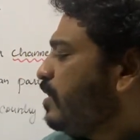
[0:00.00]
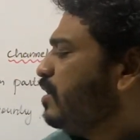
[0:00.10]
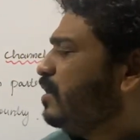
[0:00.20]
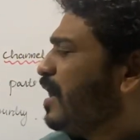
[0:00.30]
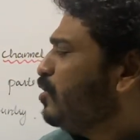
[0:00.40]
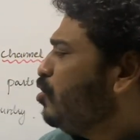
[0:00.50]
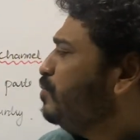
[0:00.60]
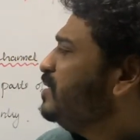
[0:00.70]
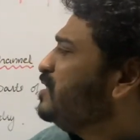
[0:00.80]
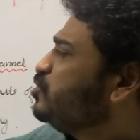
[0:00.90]
I hope
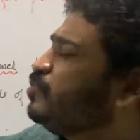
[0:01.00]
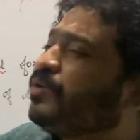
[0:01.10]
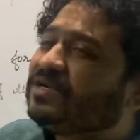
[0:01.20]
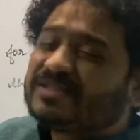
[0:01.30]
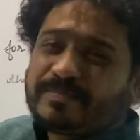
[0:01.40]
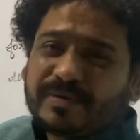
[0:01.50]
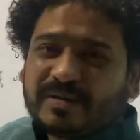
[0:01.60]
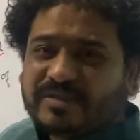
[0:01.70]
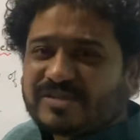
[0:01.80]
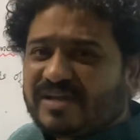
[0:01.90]
these two points are pretty
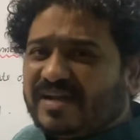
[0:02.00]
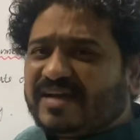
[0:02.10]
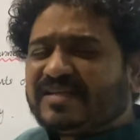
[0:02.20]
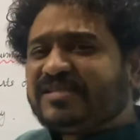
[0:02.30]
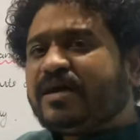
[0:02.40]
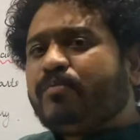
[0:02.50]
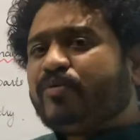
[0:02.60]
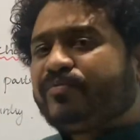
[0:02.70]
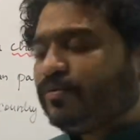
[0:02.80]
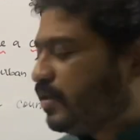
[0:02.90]
much clear. Let us now
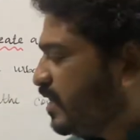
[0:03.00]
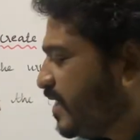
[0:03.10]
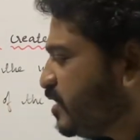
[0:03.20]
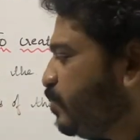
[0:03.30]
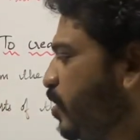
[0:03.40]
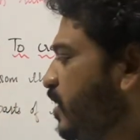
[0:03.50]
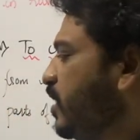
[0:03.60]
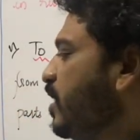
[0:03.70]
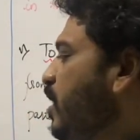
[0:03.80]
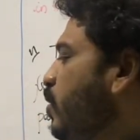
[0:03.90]
move to the next point,
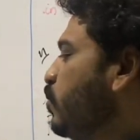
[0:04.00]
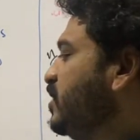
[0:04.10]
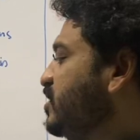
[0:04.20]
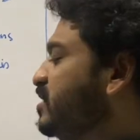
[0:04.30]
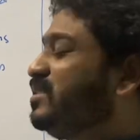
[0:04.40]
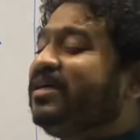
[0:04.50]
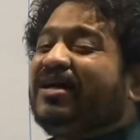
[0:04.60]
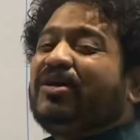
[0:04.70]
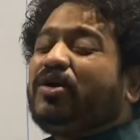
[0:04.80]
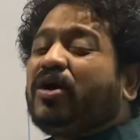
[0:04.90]
which is
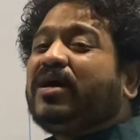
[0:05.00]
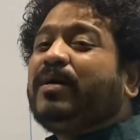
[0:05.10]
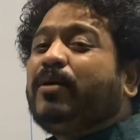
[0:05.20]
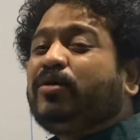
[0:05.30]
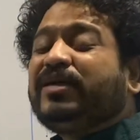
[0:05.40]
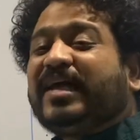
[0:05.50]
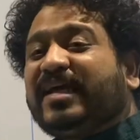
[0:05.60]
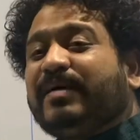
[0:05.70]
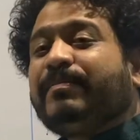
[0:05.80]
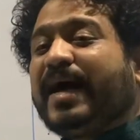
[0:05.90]
talking about
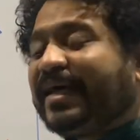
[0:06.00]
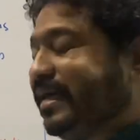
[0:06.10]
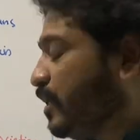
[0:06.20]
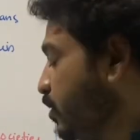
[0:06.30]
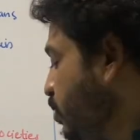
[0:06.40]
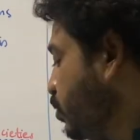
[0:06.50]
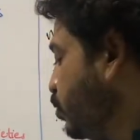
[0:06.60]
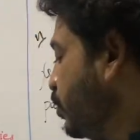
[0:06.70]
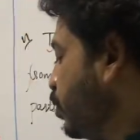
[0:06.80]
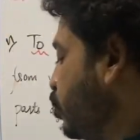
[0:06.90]
taking banking to
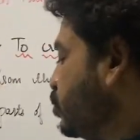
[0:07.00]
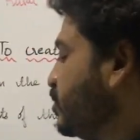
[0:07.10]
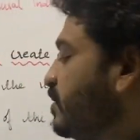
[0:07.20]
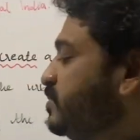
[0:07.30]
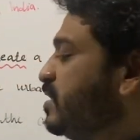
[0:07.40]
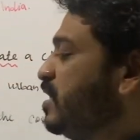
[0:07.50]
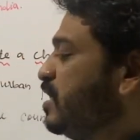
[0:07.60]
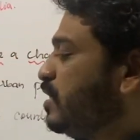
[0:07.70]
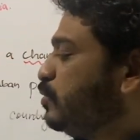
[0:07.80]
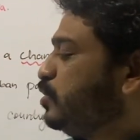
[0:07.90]
the doorsteps.
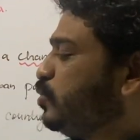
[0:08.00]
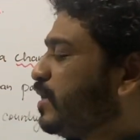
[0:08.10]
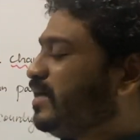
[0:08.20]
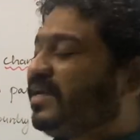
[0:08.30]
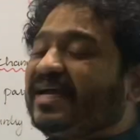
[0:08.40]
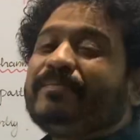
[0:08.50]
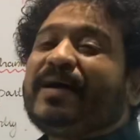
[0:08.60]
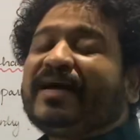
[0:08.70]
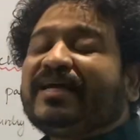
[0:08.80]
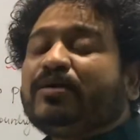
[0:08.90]
Now, you can take
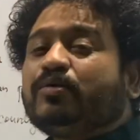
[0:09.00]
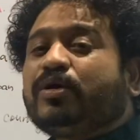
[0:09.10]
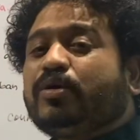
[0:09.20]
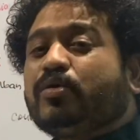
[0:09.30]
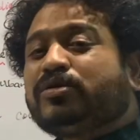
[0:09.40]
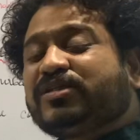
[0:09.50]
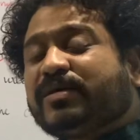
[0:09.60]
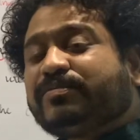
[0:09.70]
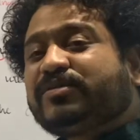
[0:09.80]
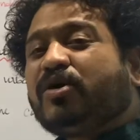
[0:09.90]
banking to the
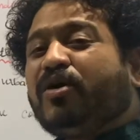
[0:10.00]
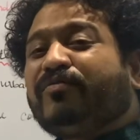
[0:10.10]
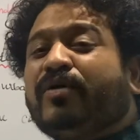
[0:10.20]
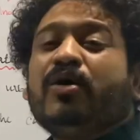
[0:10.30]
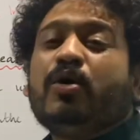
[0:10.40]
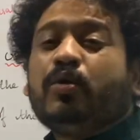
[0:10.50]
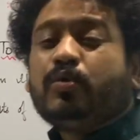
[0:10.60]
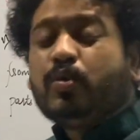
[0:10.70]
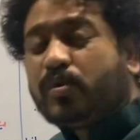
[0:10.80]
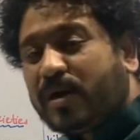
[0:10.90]
doorsteps of
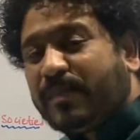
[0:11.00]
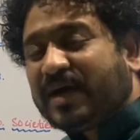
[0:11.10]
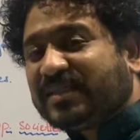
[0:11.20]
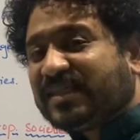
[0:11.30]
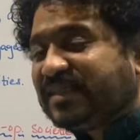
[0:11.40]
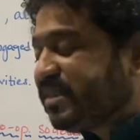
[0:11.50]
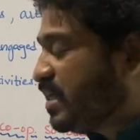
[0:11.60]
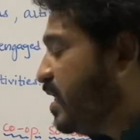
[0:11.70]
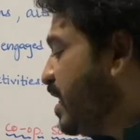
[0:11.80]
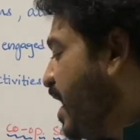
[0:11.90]
rural masses,
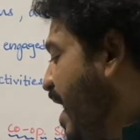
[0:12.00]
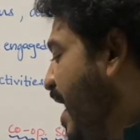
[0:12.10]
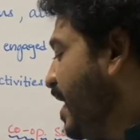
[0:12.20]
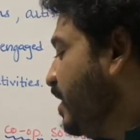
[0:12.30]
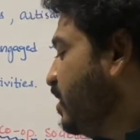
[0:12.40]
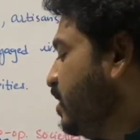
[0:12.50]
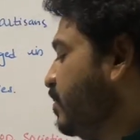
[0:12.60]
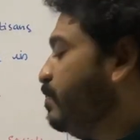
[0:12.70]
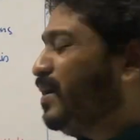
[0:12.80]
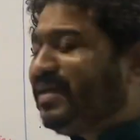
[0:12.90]
and
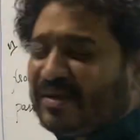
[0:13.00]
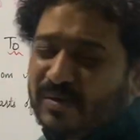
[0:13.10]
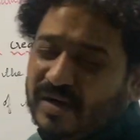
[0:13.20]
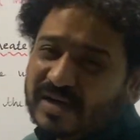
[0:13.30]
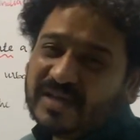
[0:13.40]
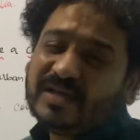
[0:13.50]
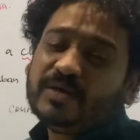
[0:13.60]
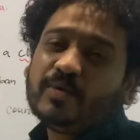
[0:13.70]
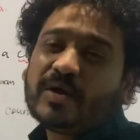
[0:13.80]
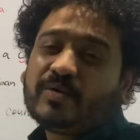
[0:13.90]
particularly
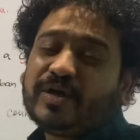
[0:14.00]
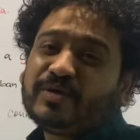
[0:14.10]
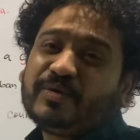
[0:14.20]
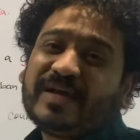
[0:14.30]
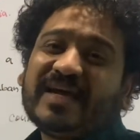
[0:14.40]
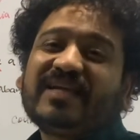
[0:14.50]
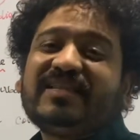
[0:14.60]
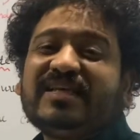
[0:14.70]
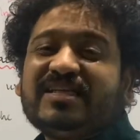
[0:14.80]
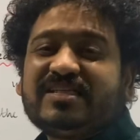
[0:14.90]
you are going to take
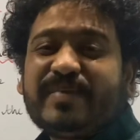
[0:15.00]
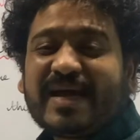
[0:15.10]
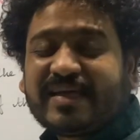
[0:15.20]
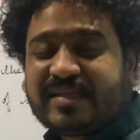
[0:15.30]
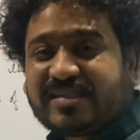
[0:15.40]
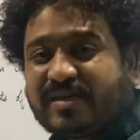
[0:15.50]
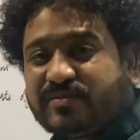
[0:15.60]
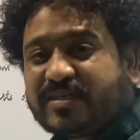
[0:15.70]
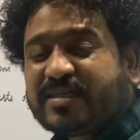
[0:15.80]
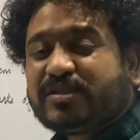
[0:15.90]
these banking
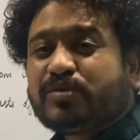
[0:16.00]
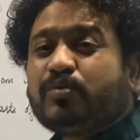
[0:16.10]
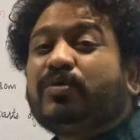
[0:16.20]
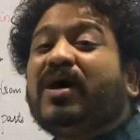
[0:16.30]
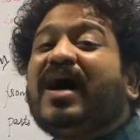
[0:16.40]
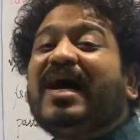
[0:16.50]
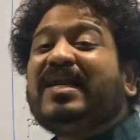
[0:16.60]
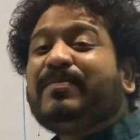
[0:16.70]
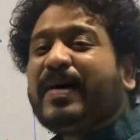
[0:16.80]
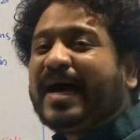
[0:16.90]
services to the
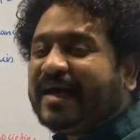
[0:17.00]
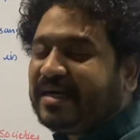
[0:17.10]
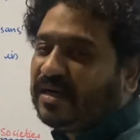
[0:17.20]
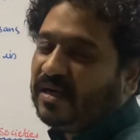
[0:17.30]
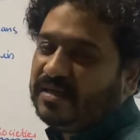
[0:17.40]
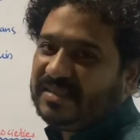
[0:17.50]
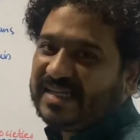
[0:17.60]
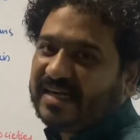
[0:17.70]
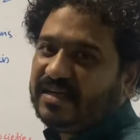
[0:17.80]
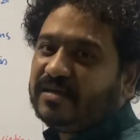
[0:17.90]
unbanked
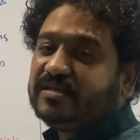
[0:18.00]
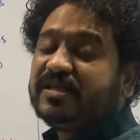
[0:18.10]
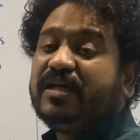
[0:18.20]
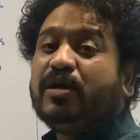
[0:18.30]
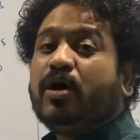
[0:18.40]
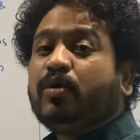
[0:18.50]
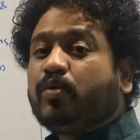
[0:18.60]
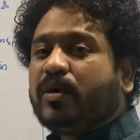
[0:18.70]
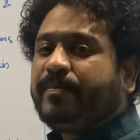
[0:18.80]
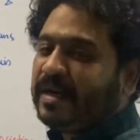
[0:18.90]
sectors in
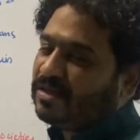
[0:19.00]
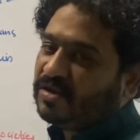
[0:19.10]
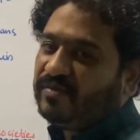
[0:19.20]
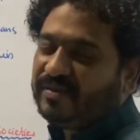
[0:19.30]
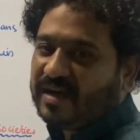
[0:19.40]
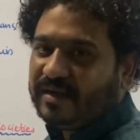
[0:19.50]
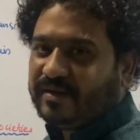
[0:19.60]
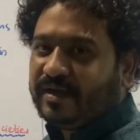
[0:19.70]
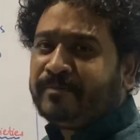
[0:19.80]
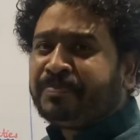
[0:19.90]
rural parts of the country.